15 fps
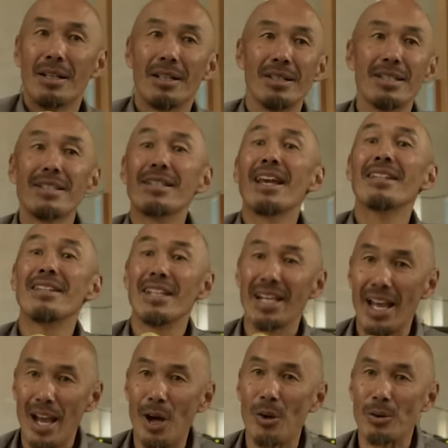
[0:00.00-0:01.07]
sending
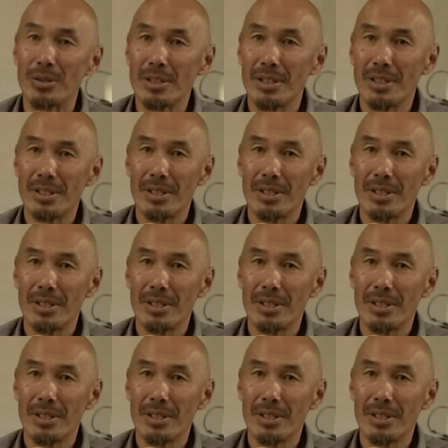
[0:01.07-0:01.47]
out.